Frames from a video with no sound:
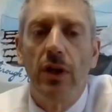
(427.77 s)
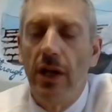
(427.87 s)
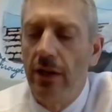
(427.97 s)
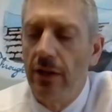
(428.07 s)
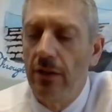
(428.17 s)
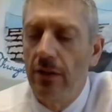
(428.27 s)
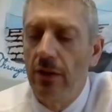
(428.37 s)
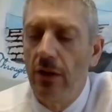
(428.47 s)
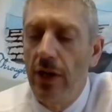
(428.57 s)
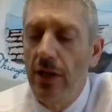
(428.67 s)
And, you
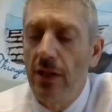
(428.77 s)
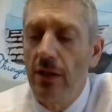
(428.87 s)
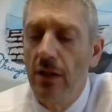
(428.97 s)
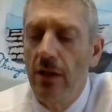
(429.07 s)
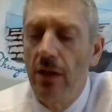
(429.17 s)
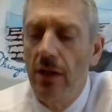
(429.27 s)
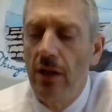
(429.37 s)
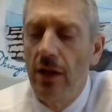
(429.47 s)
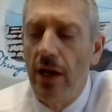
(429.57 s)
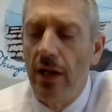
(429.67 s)
know, any
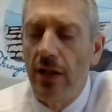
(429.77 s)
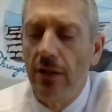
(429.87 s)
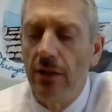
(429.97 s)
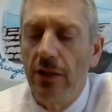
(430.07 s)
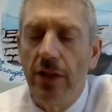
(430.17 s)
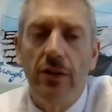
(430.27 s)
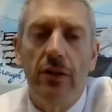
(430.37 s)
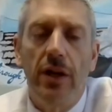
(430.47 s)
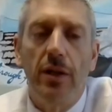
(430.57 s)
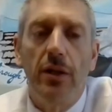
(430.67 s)
leader,
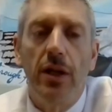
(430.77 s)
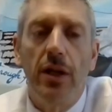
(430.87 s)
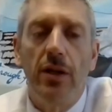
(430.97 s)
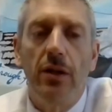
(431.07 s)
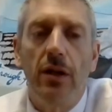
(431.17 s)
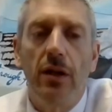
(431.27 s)
any